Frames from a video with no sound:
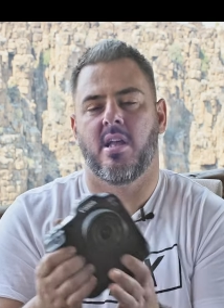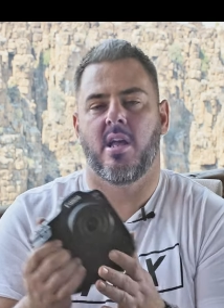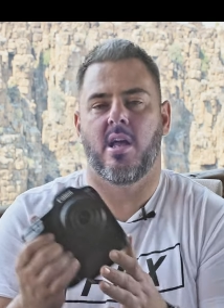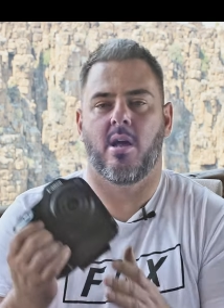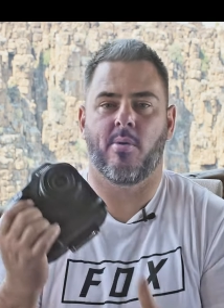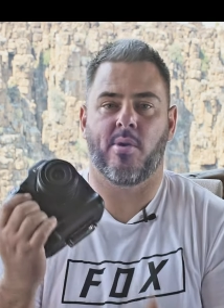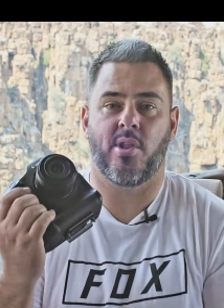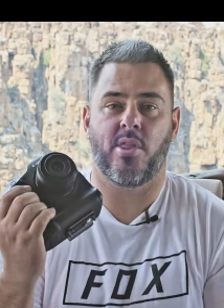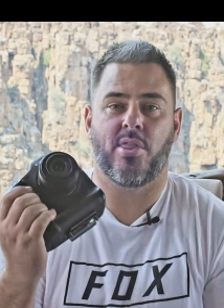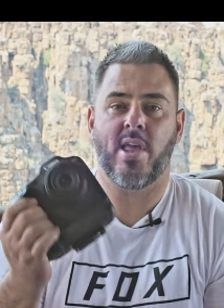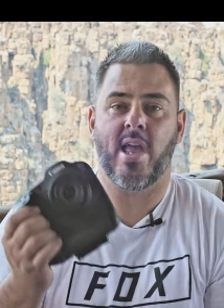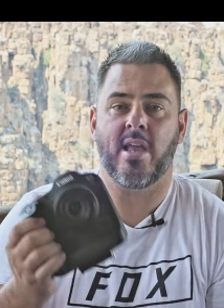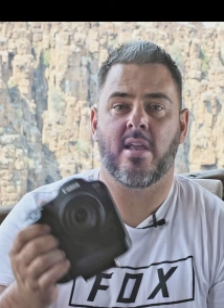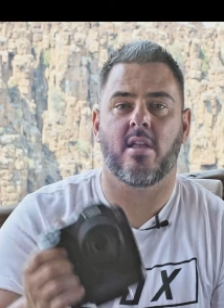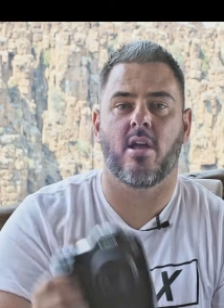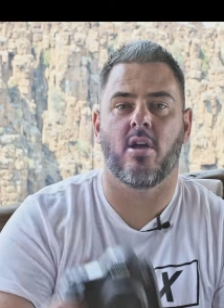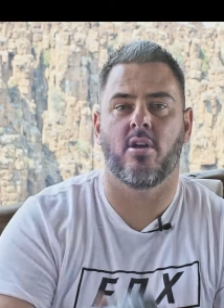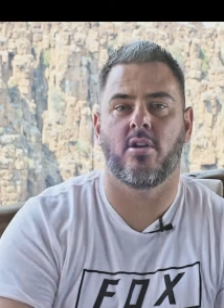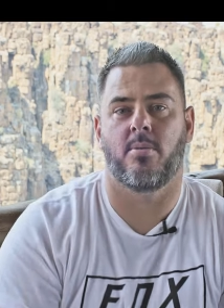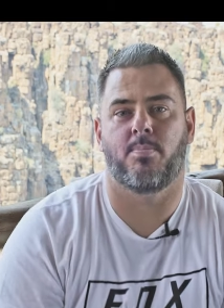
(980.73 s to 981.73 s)
I want to thank
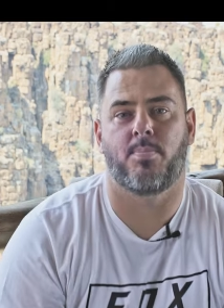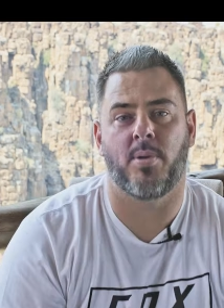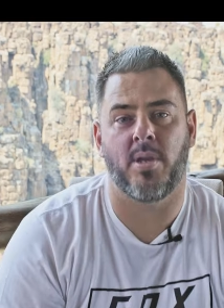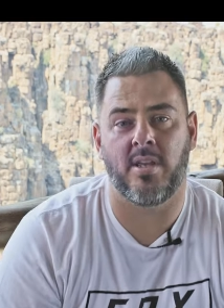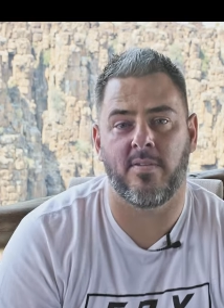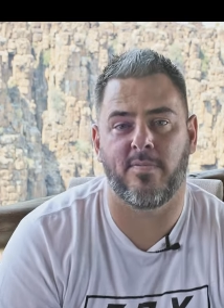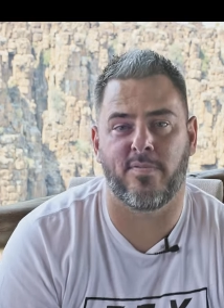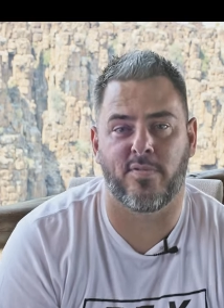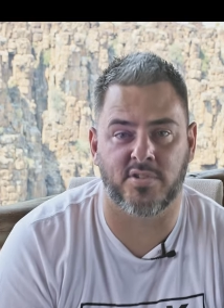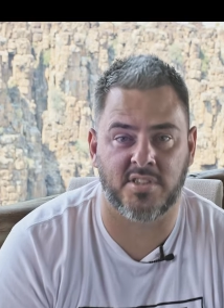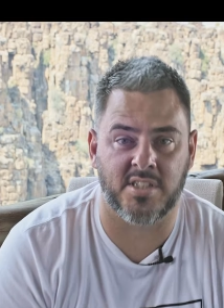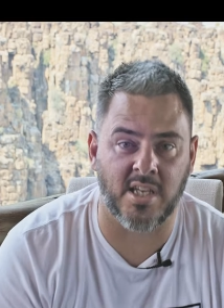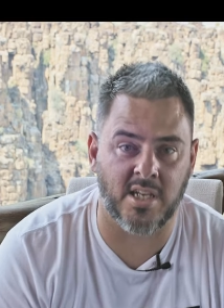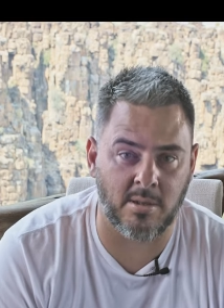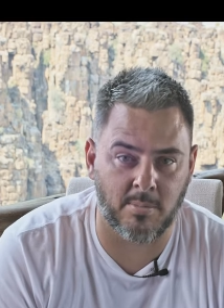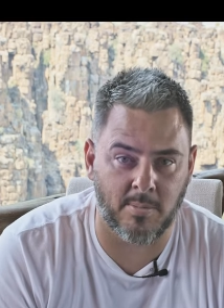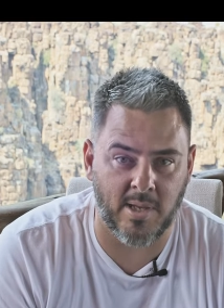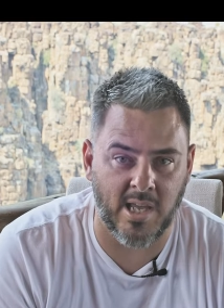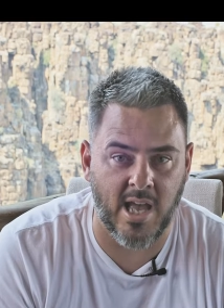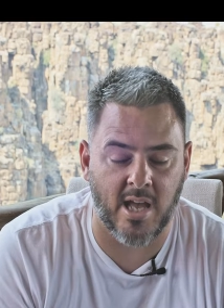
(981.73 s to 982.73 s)
ODP for
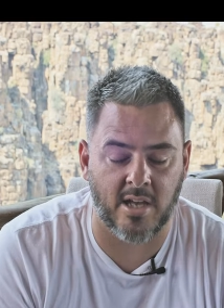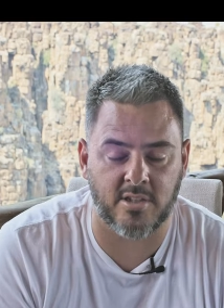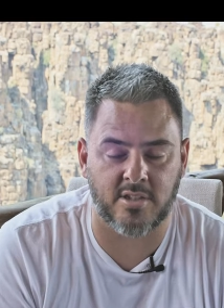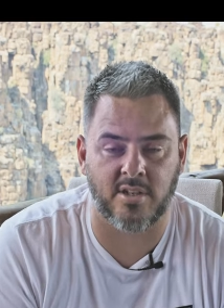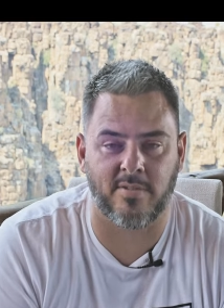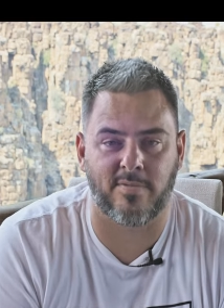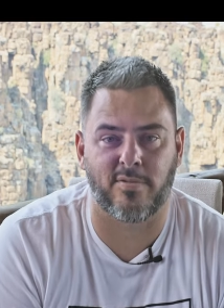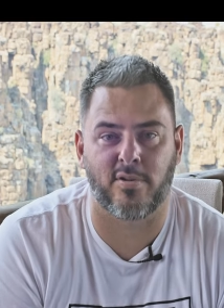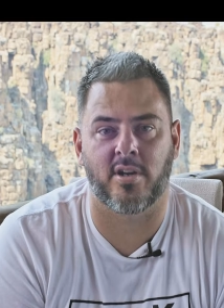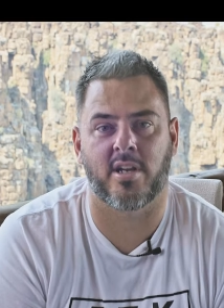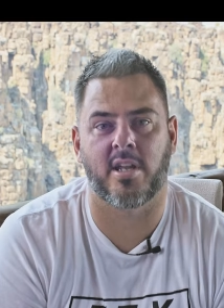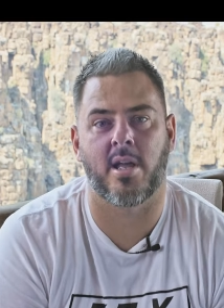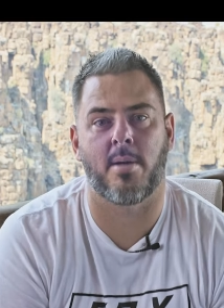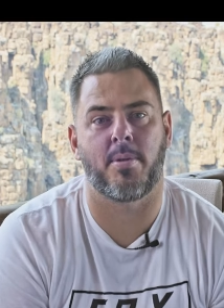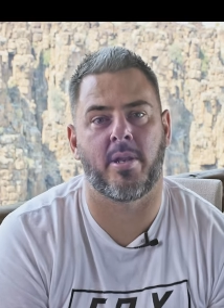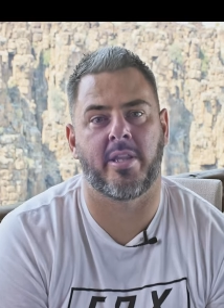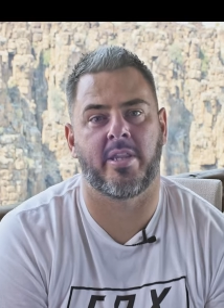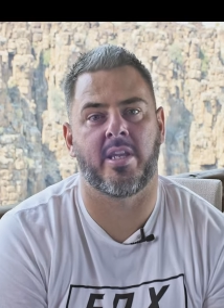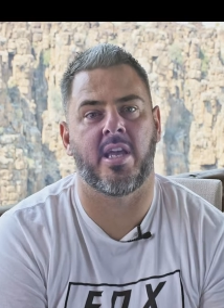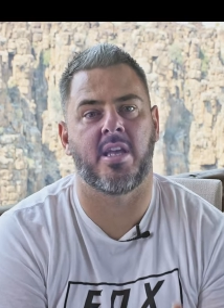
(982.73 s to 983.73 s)
sending me out here for a couple
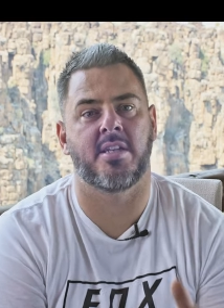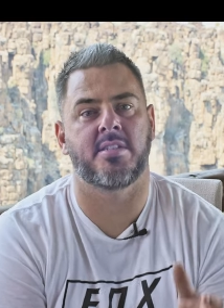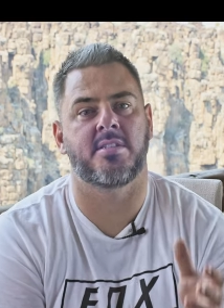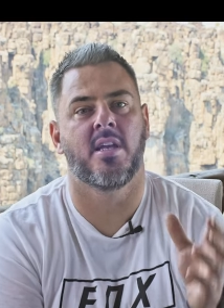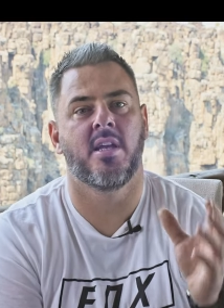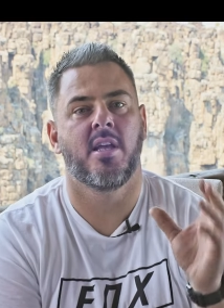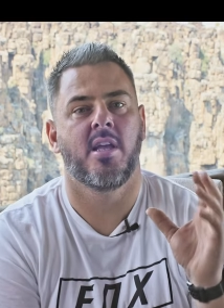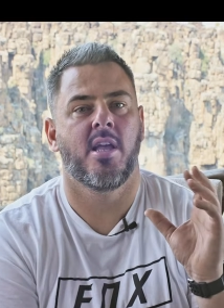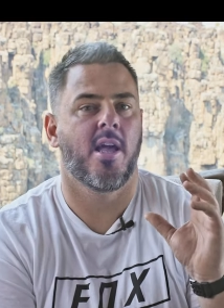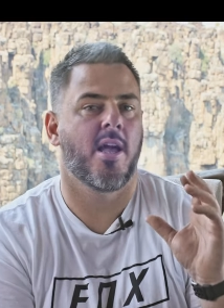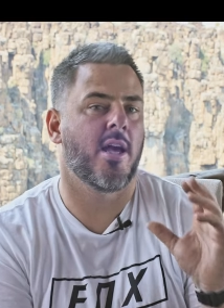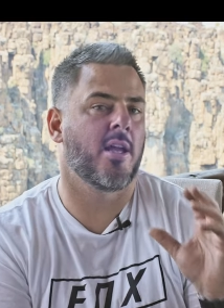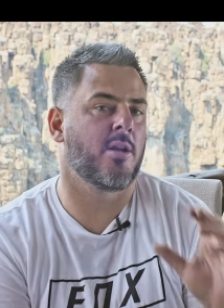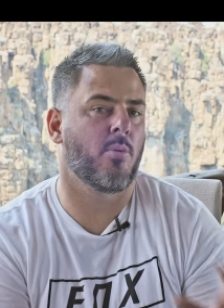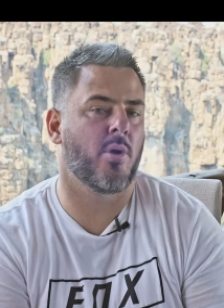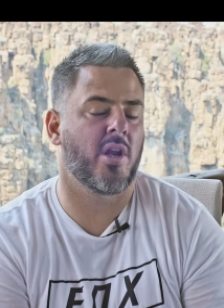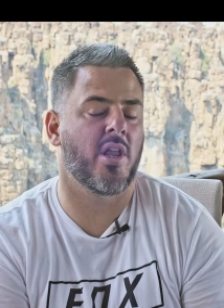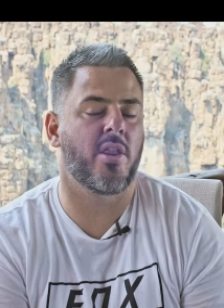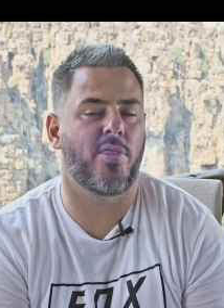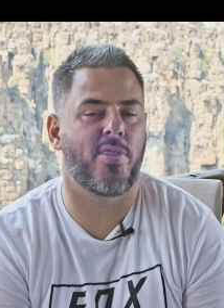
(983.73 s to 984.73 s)
of days. And I
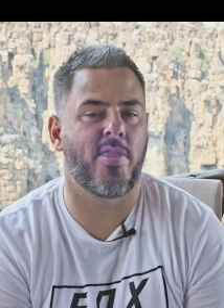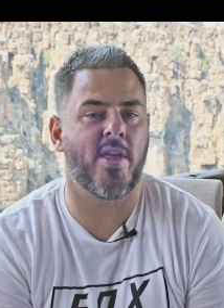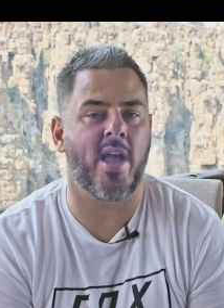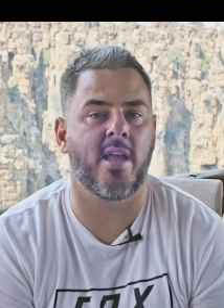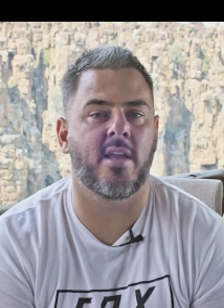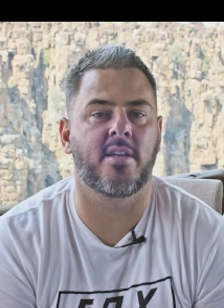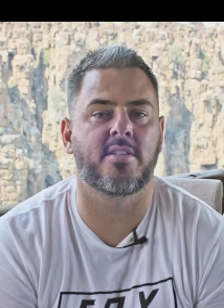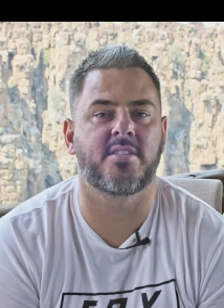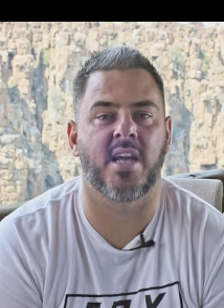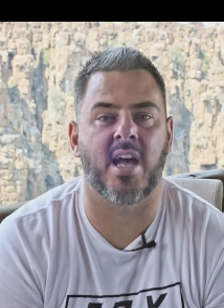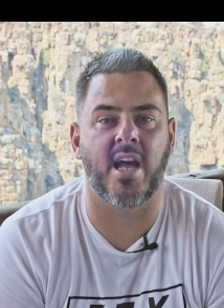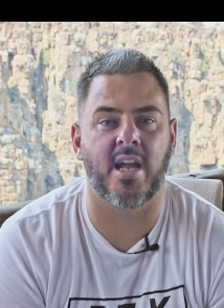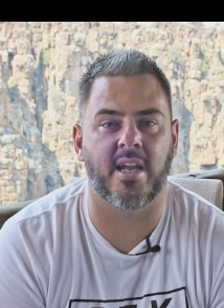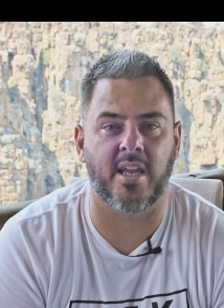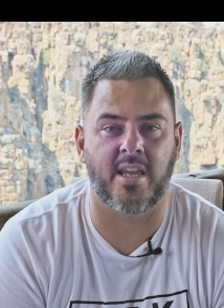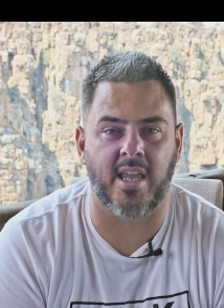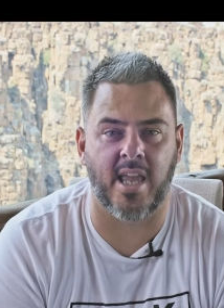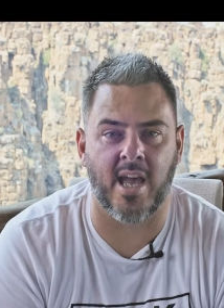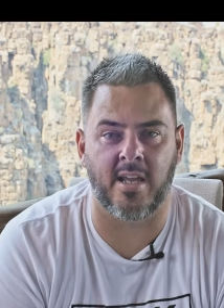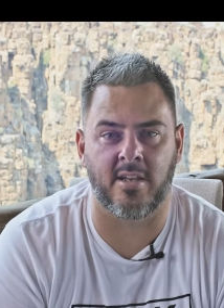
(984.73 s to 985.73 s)
want to thank Tiger
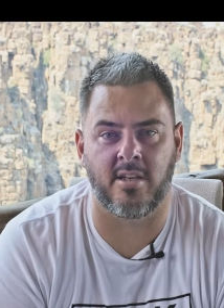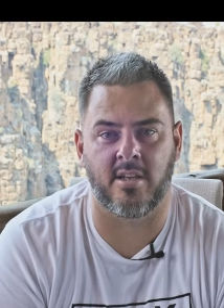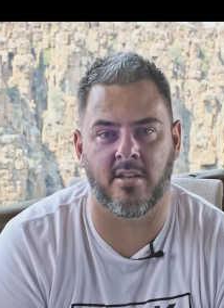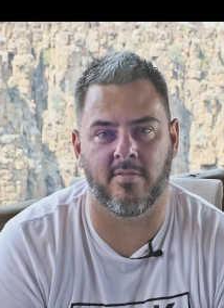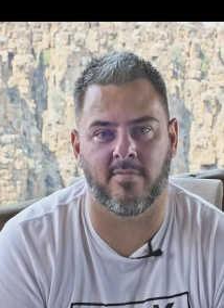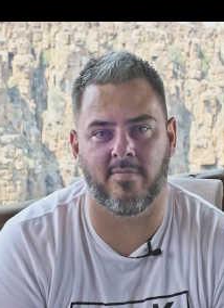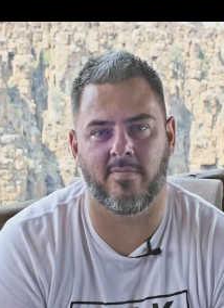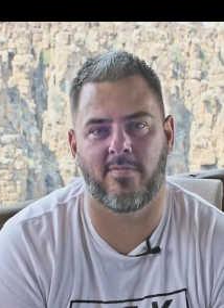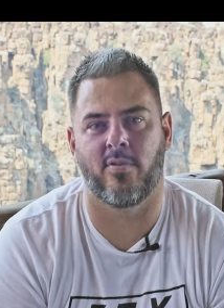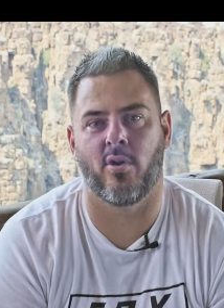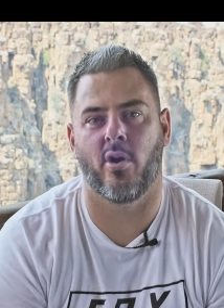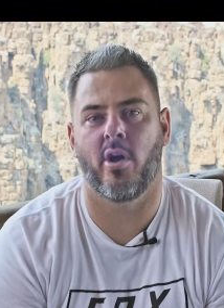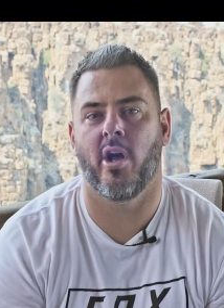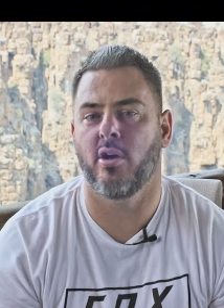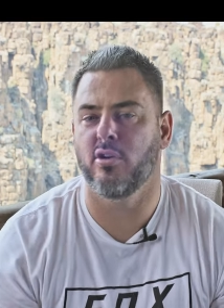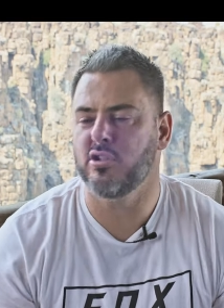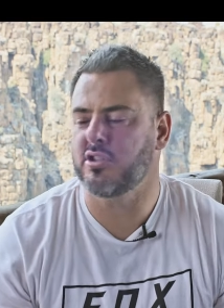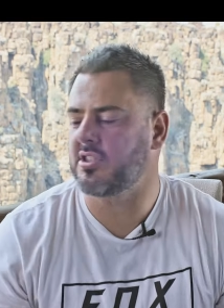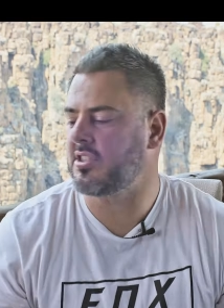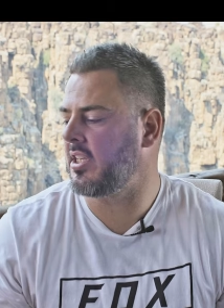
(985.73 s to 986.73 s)
Canyon for
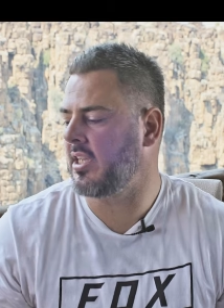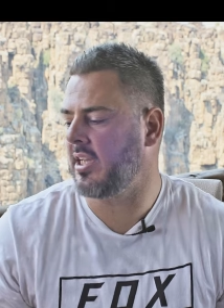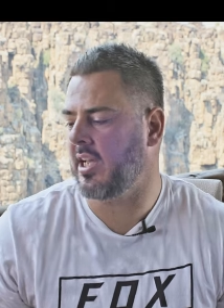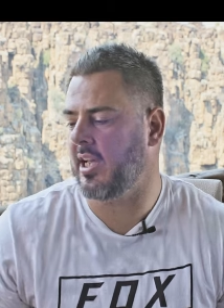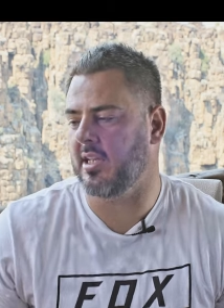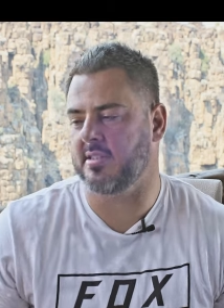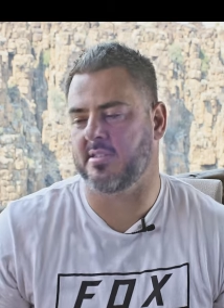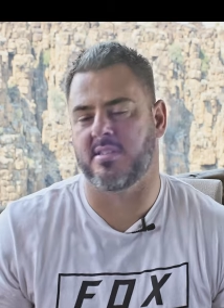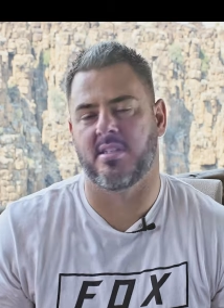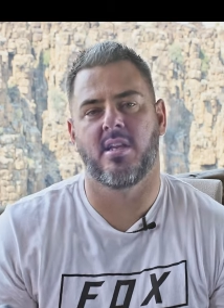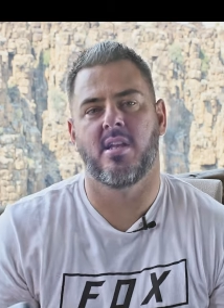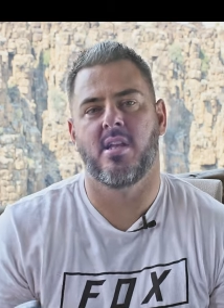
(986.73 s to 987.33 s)
hosting us